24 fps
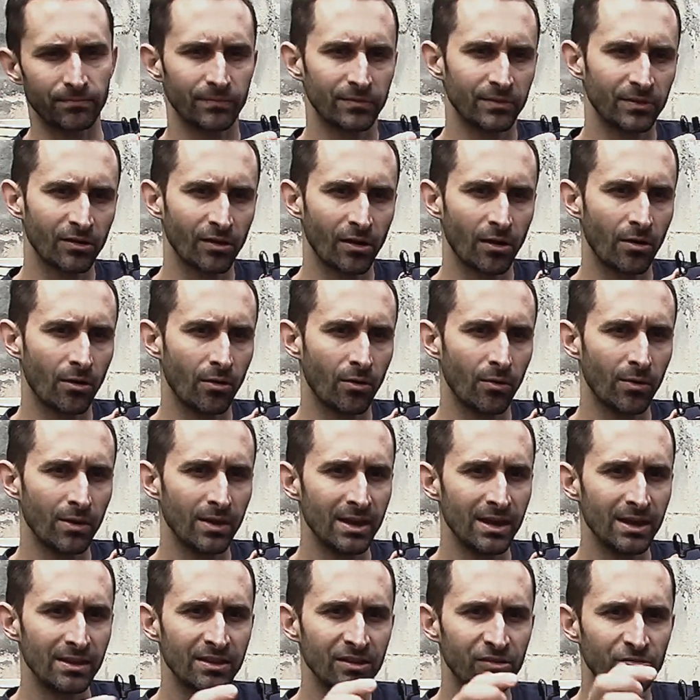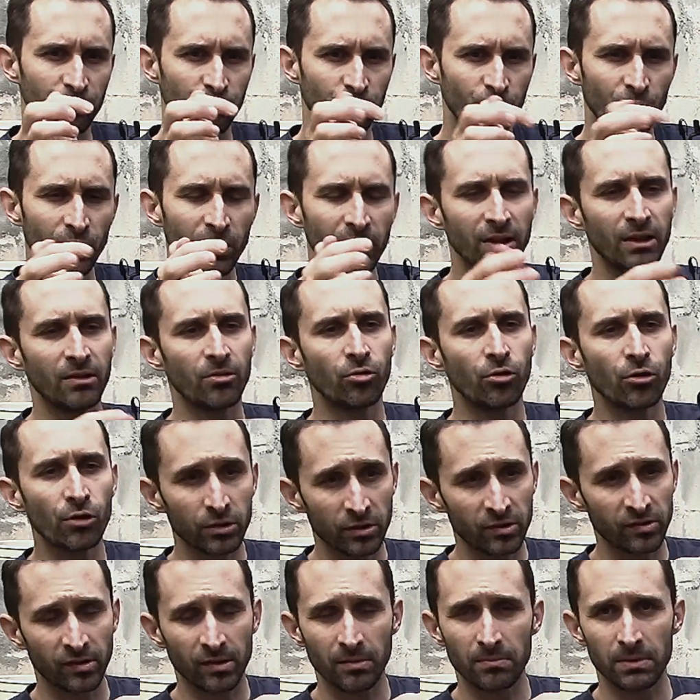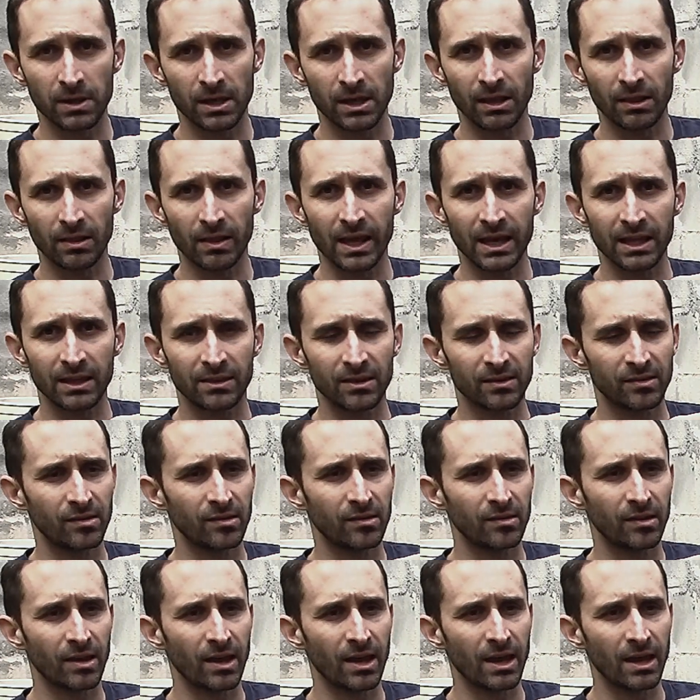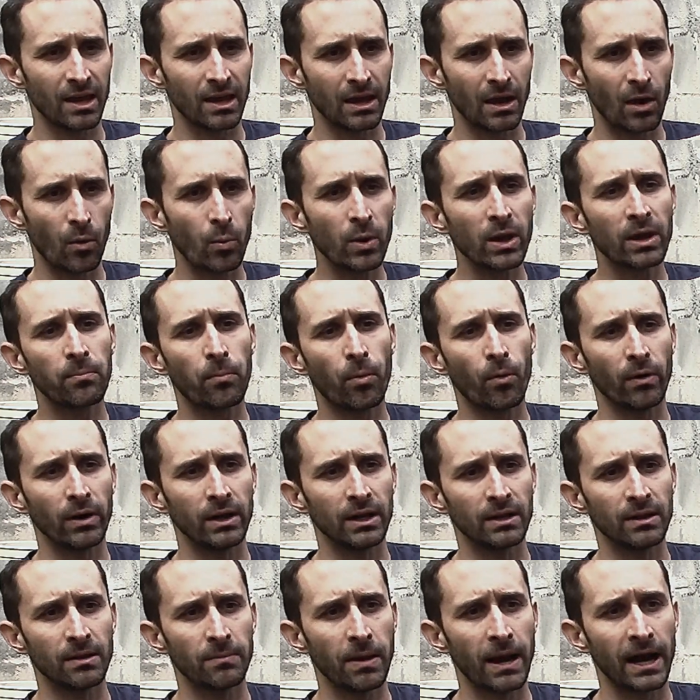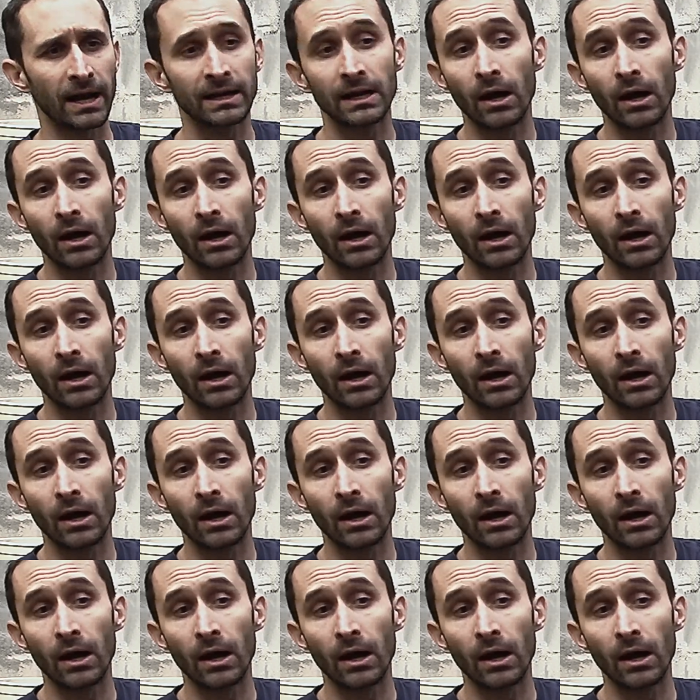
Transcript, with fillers: So this really looks to me like this is a weak point in the pack.